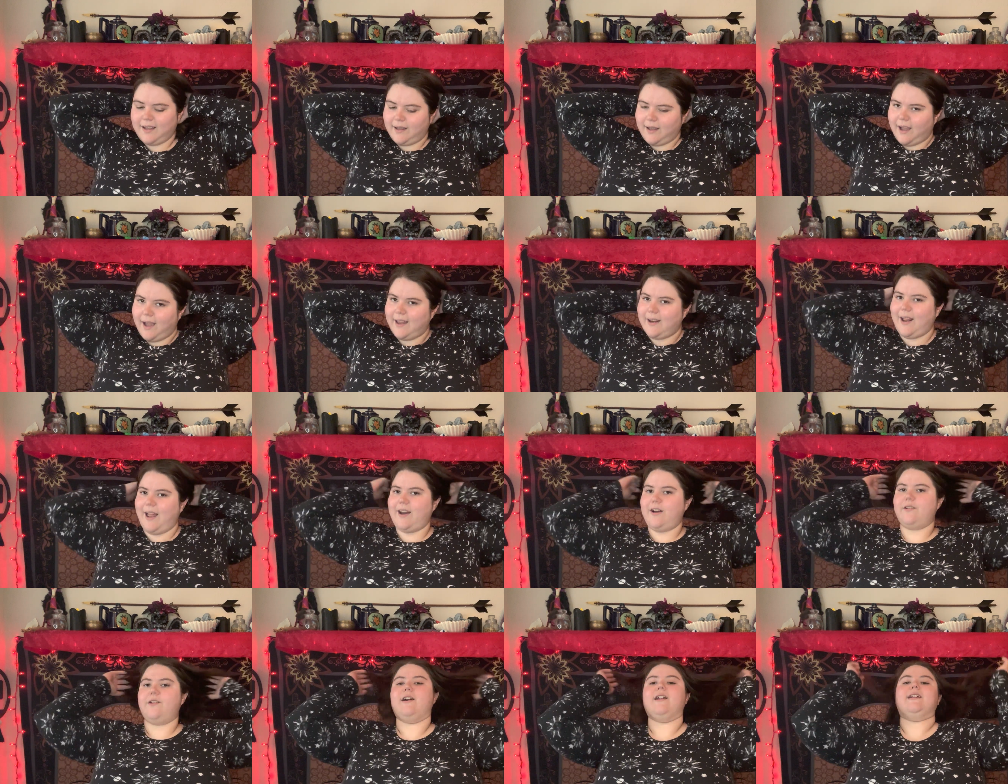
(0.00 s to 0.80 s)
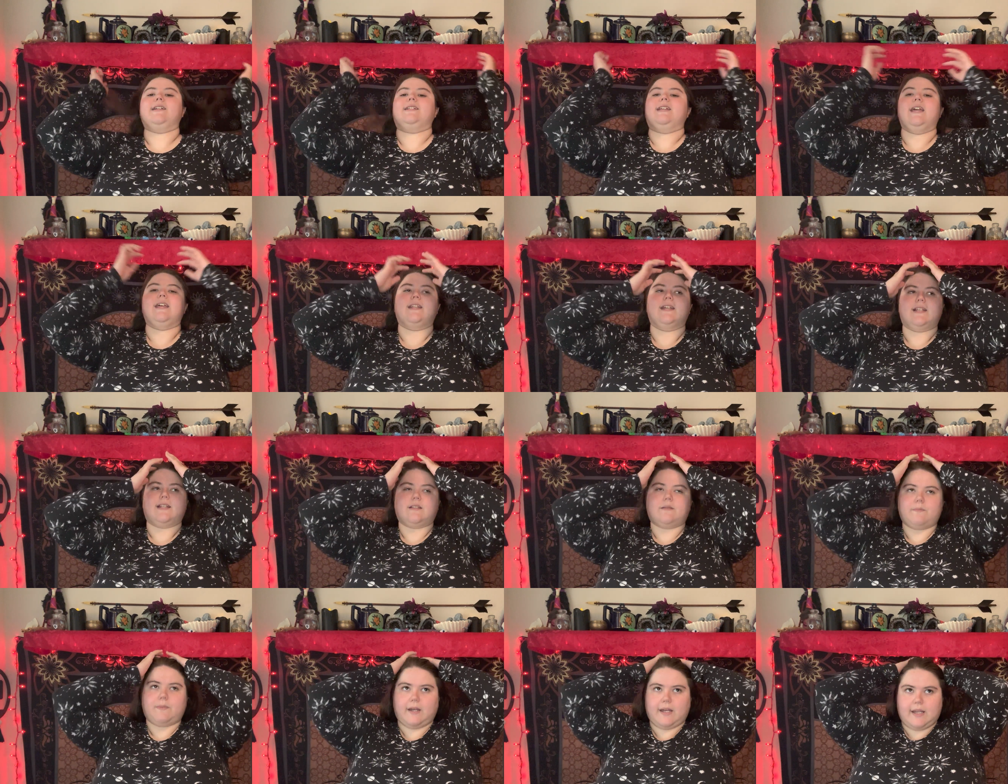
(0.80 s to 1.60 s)
I don't know how to say
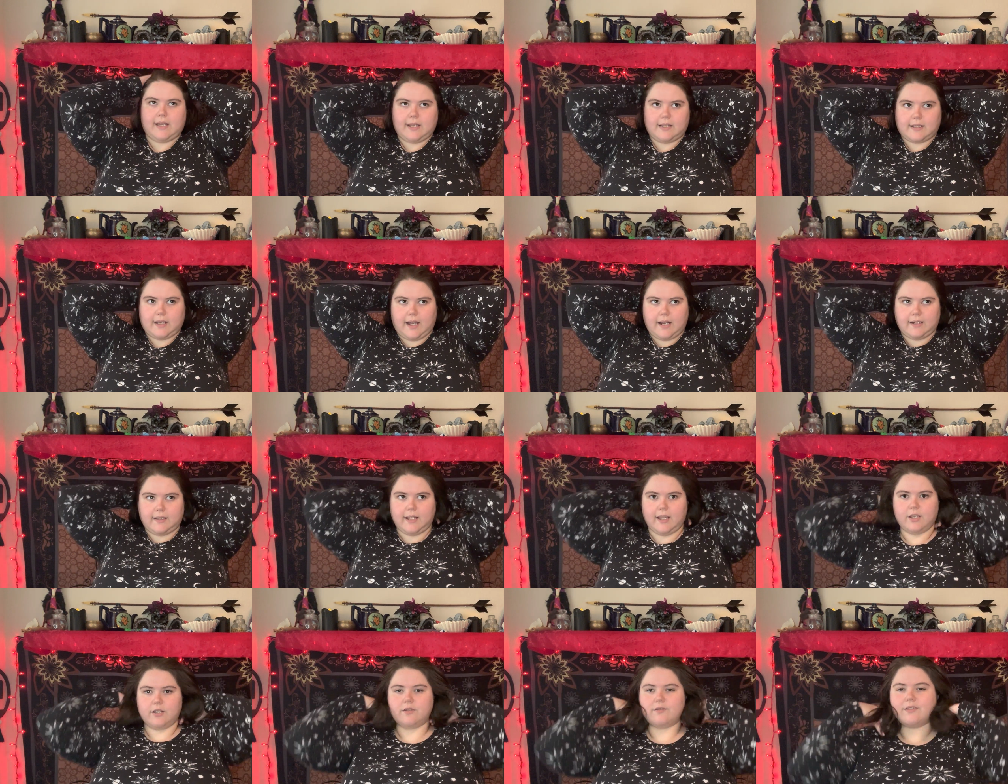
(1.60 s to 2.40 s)
this, but it's kind of like